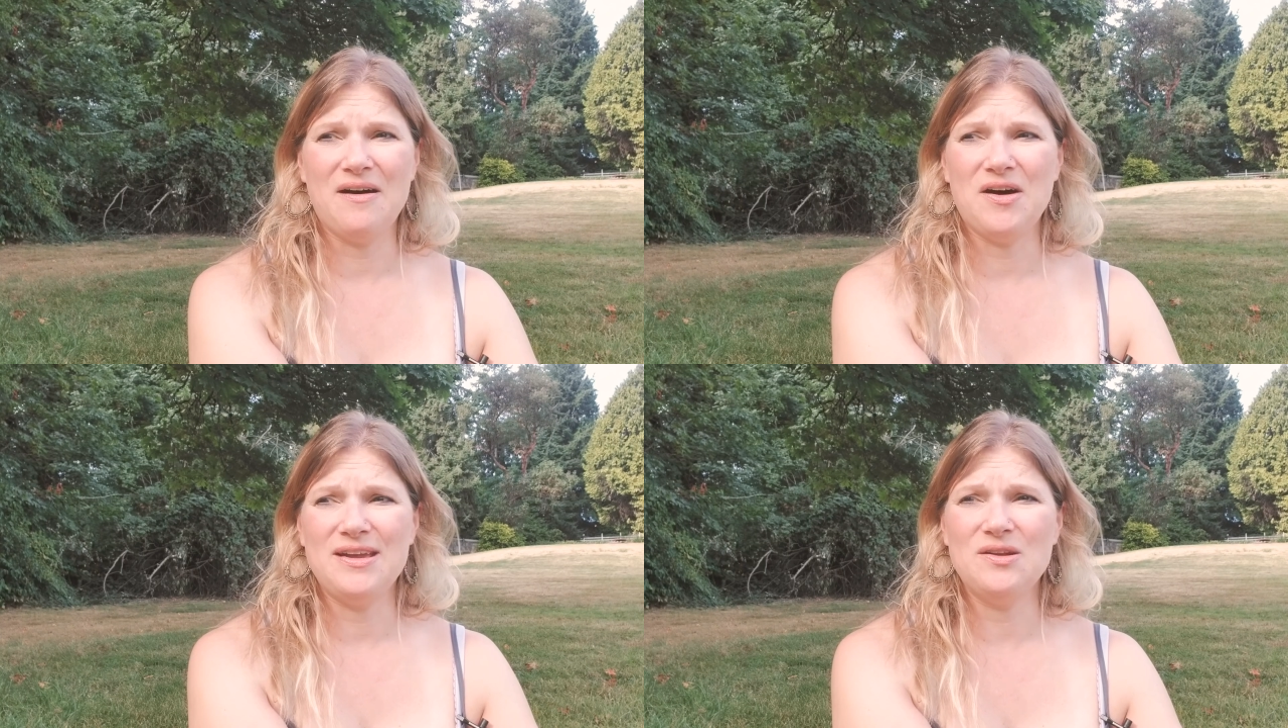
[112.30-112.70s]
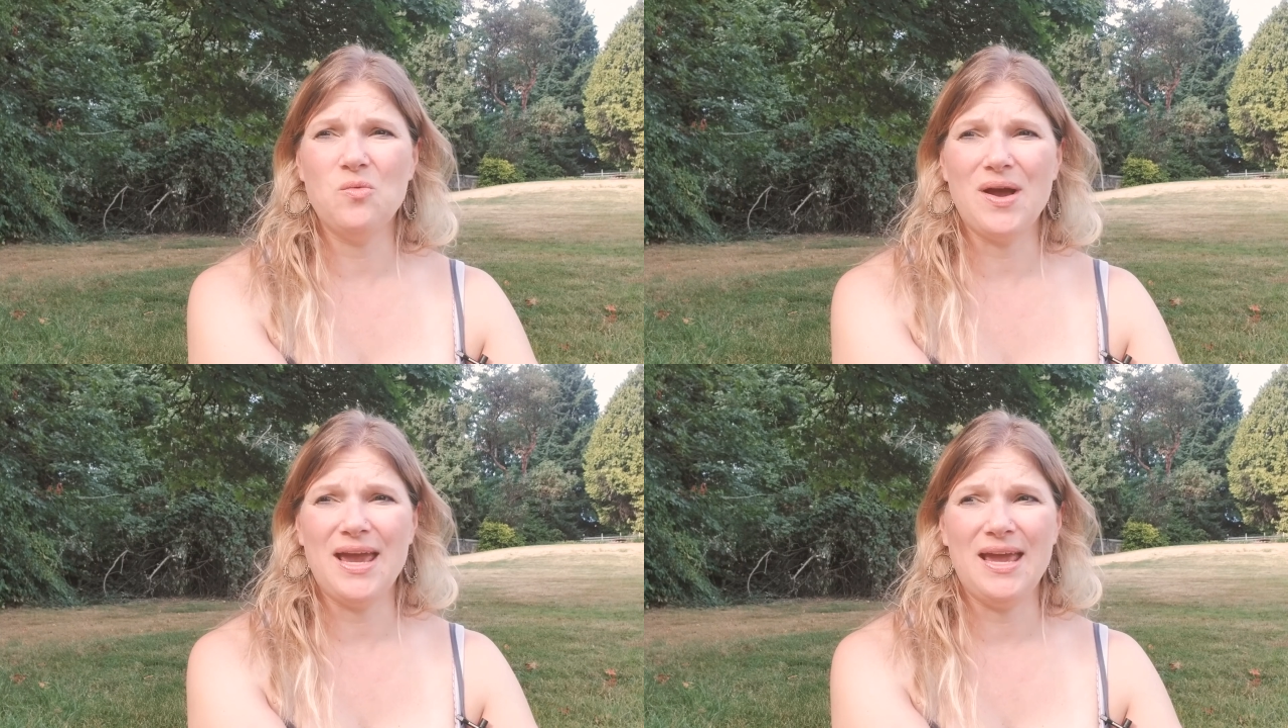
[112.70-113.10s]
in a
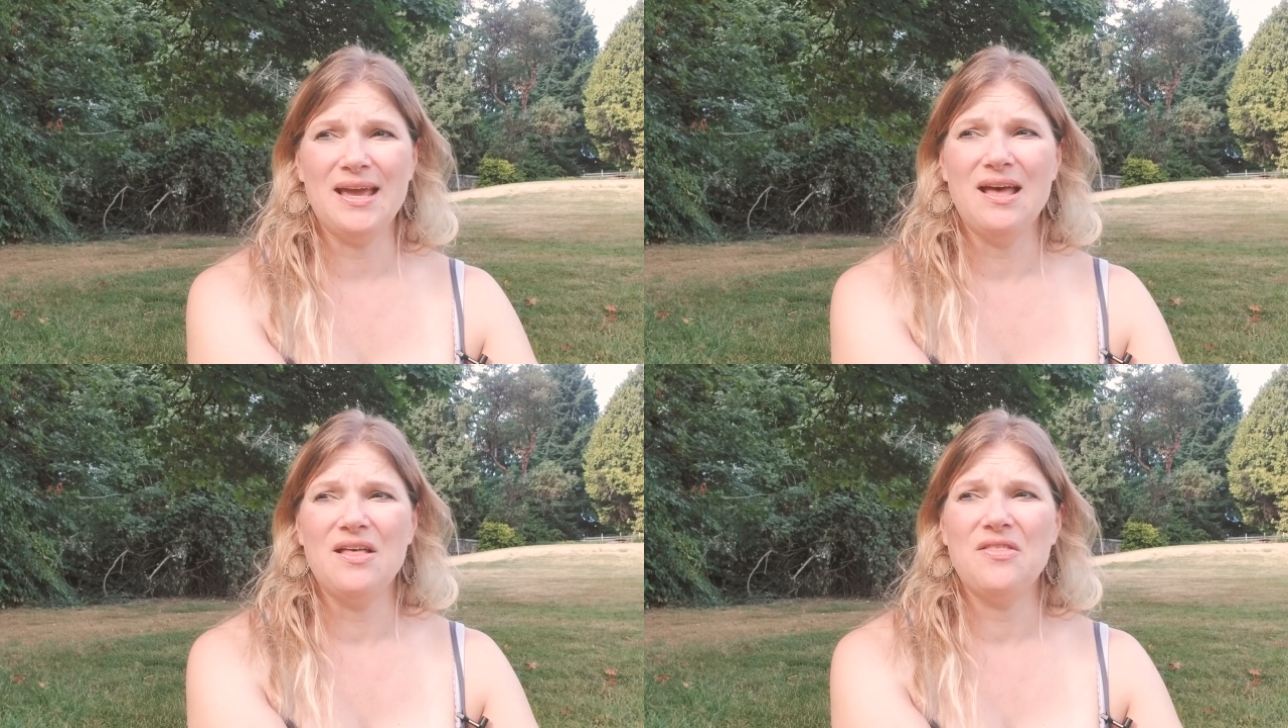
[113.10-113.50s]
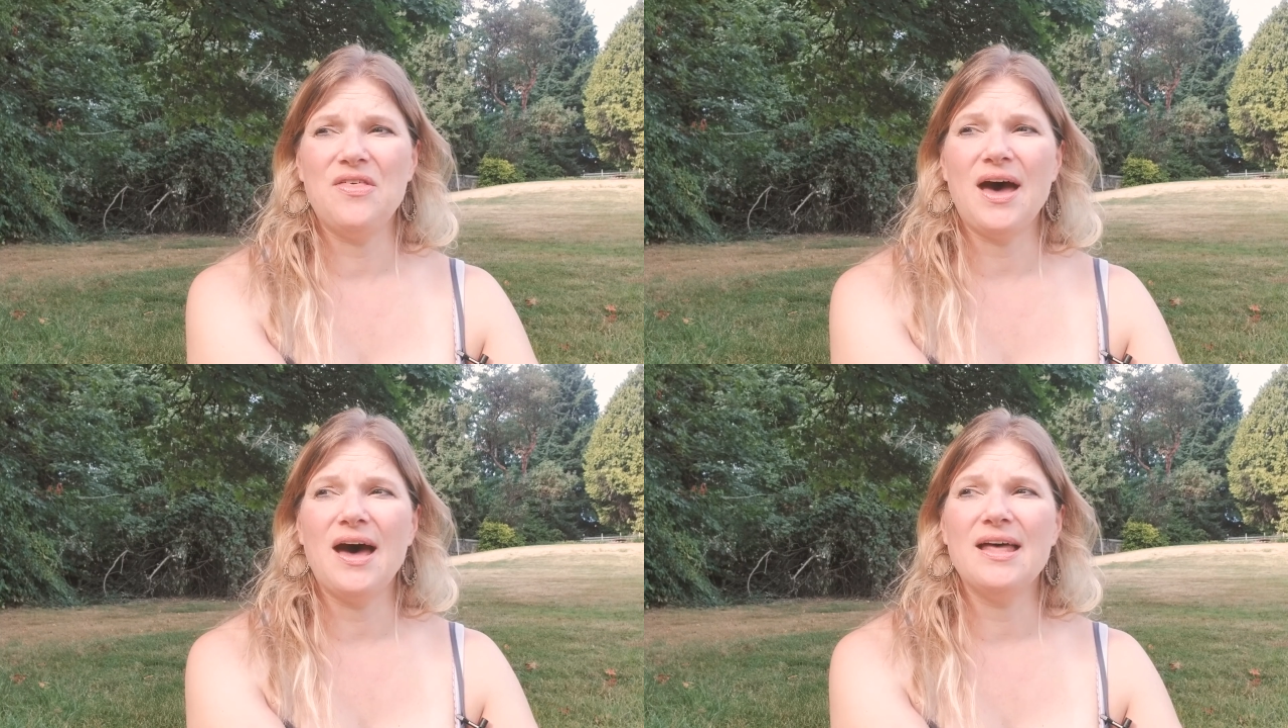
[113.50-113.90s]
way
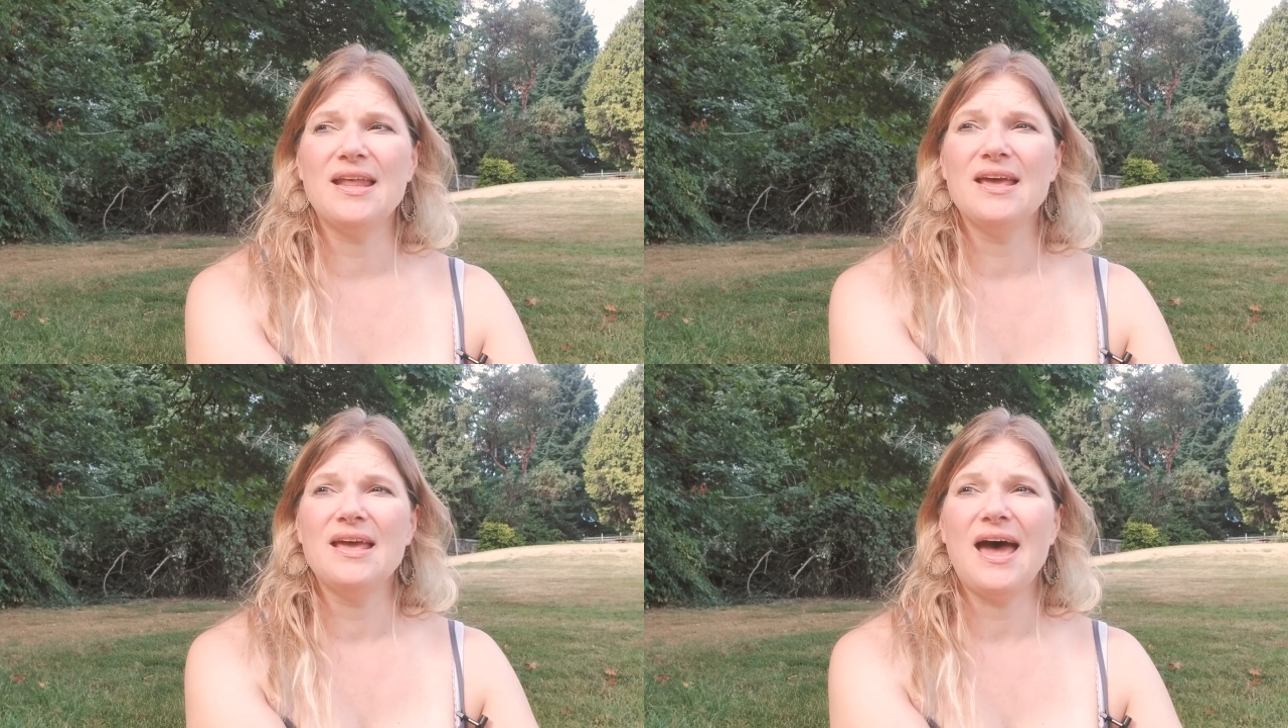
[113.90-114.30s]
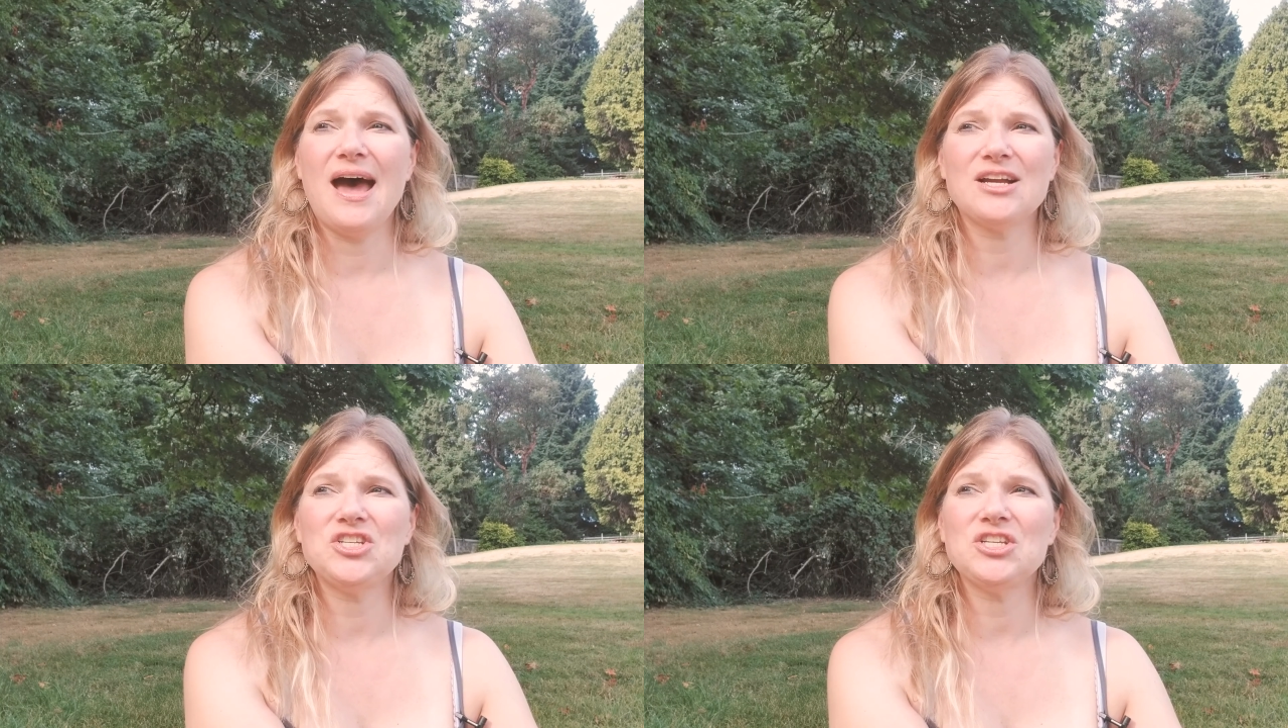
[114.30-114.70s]
that
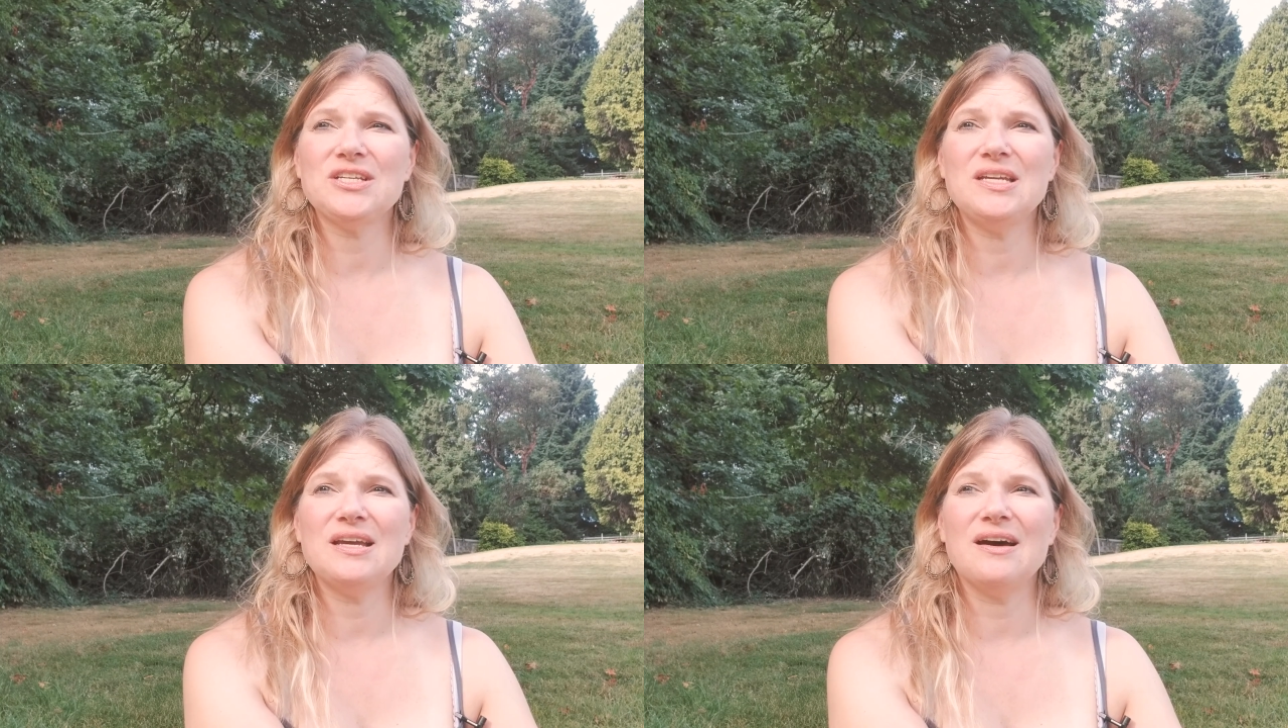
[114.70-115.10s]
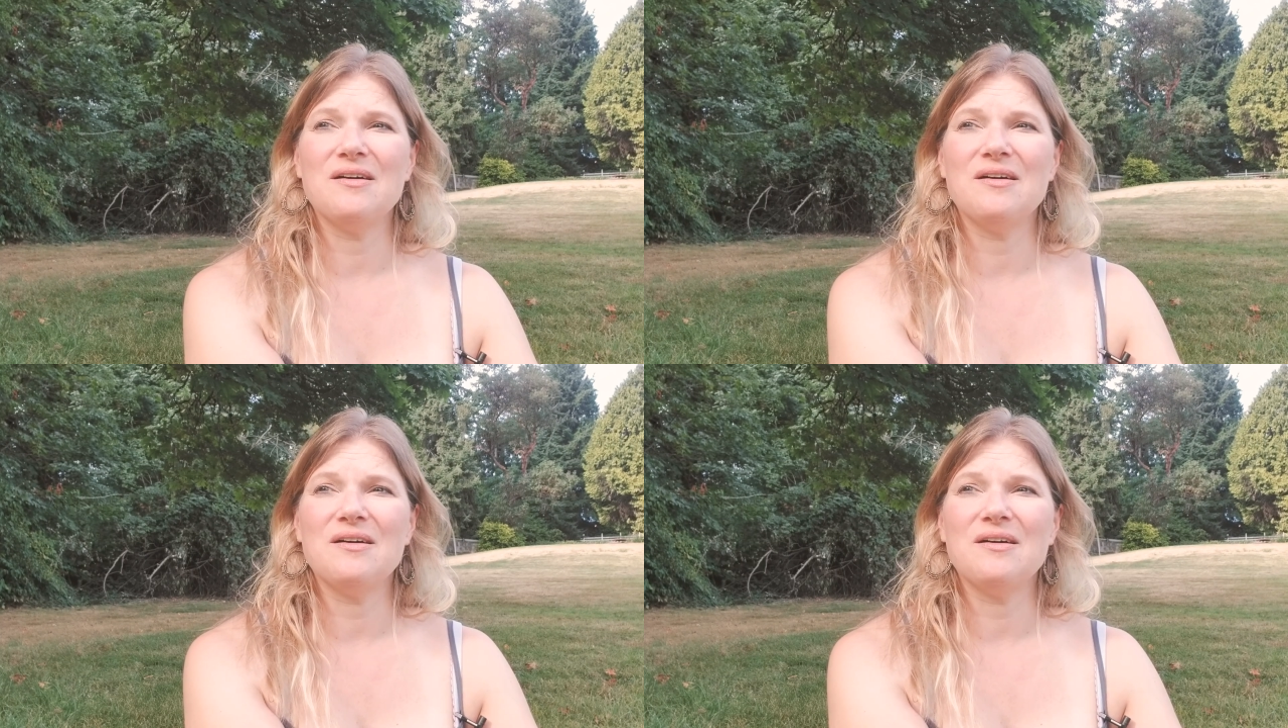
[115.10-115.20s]
actually